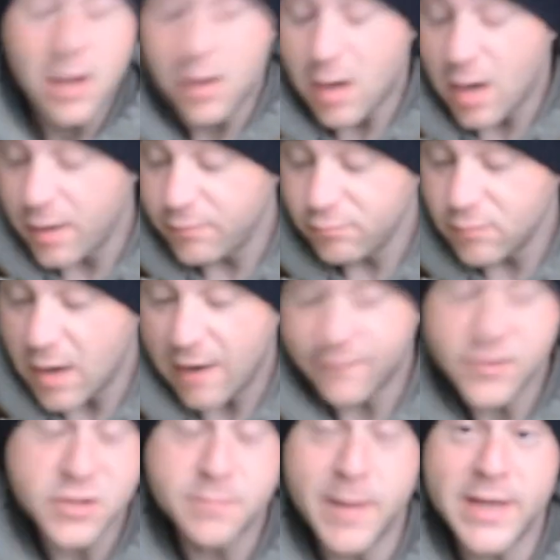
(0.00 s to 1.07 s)
and I've
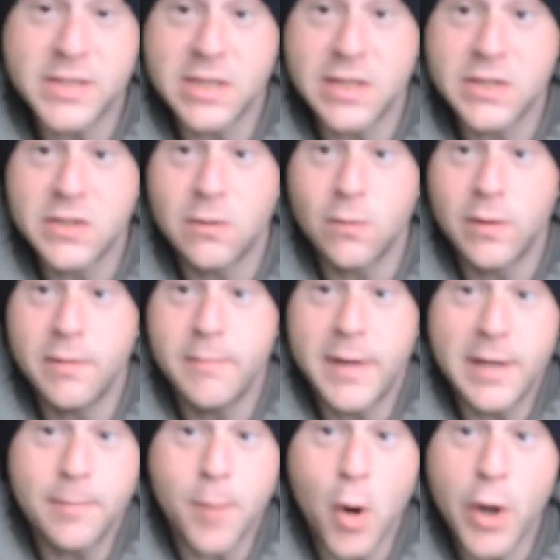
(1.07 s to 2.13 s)
just basically stuck with the
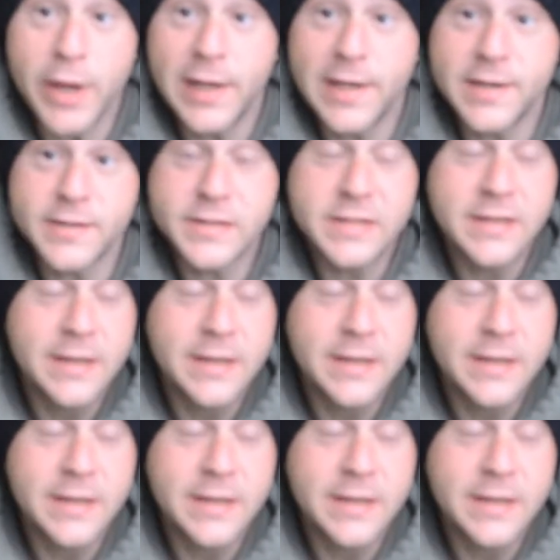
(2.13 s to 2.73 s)
mini boilies.